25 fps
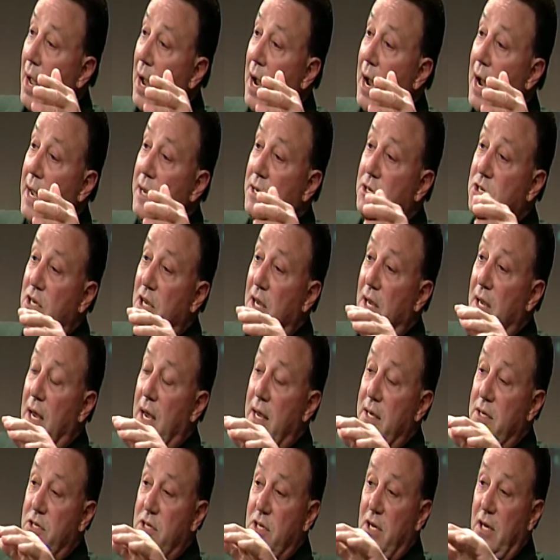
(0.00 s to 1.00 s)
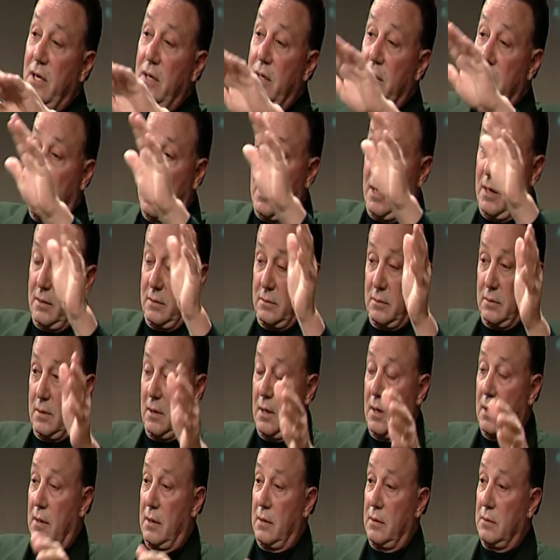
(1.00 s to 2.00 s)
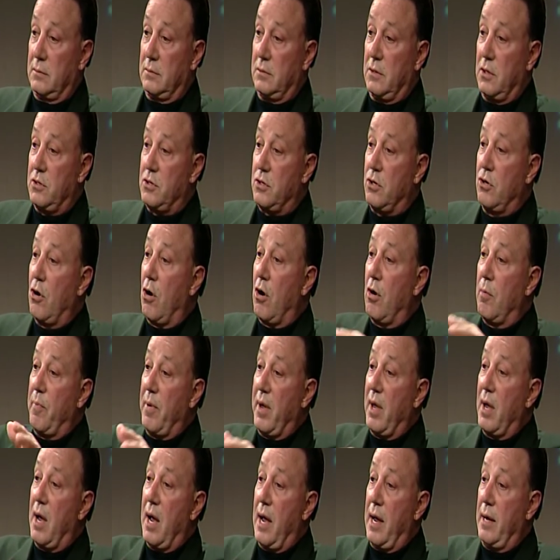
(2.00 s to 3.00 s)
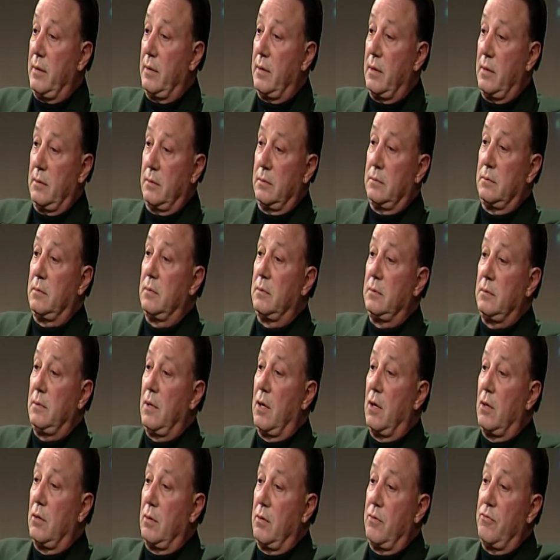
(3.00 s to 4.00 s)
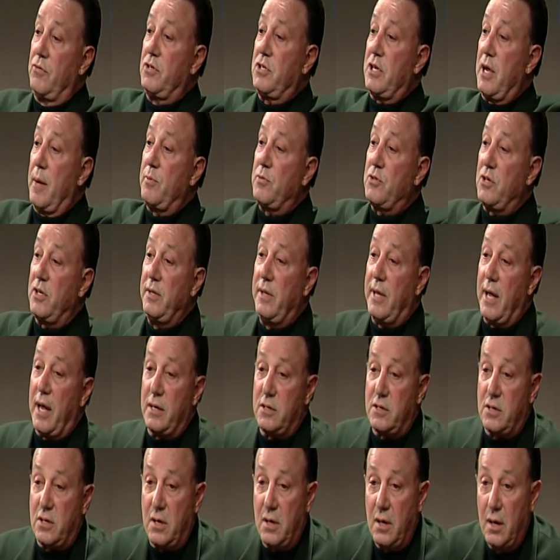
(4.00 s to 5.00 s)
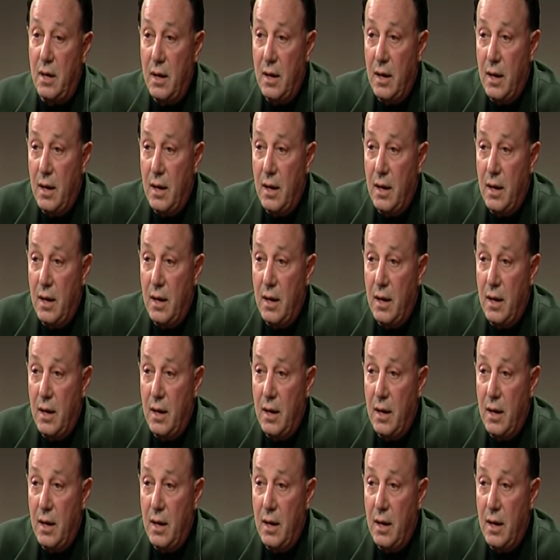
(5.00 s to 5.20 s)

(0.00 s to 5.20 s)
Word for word: I see, I see uh, uh, this girl behind the, you know, the reception desk.